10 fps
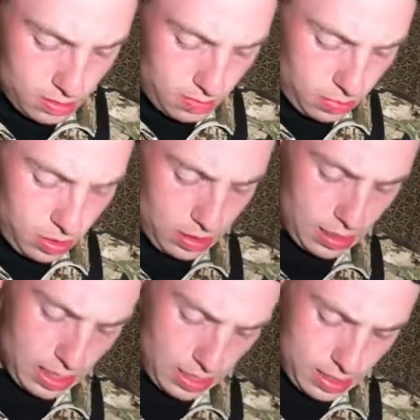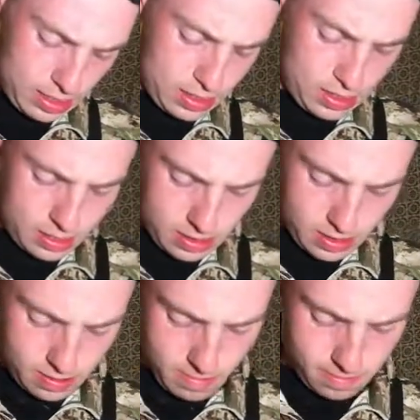plug that in there
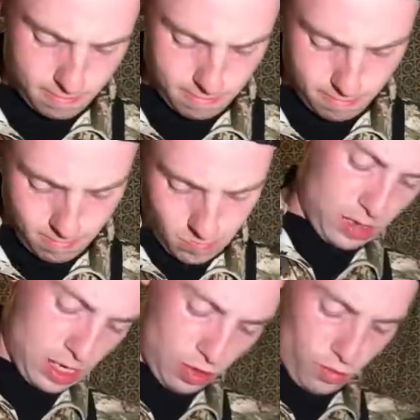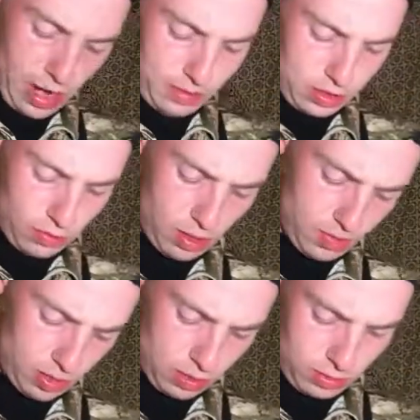and wrap this around,
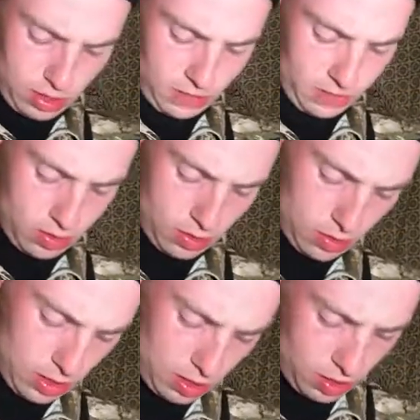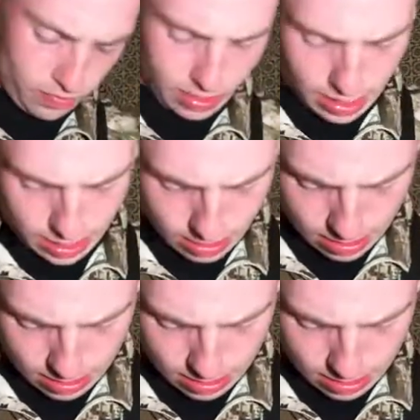because we definitely don't need all of that.